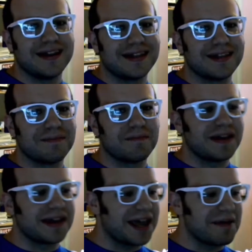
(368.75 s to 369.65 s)

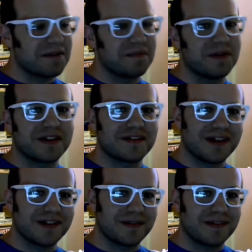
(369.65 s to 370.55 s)
The game is built
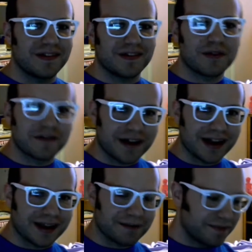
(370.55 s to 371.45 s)
around sword
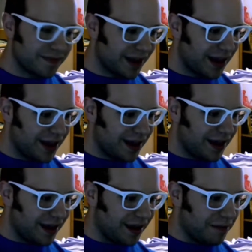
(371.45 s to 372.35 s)
fighting
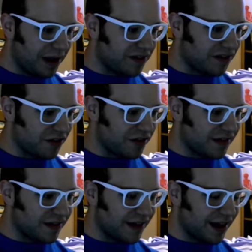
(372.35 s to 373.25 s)

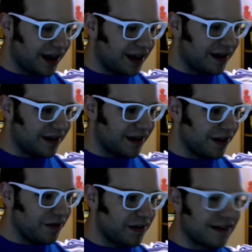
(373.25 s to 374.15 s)
monsters, and it
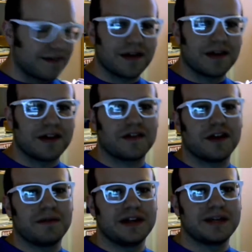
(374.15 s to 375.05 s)
uses various
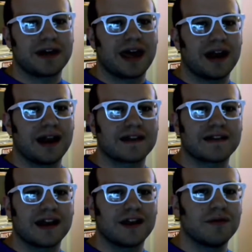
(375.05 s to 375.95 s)
RPG mechanics,
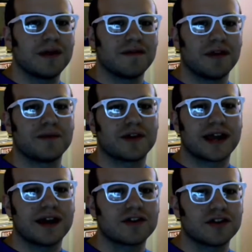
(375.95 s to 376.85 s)
like you level up your
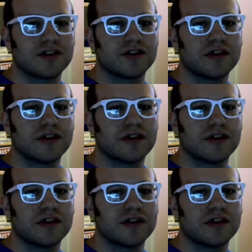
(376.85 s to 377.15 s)
character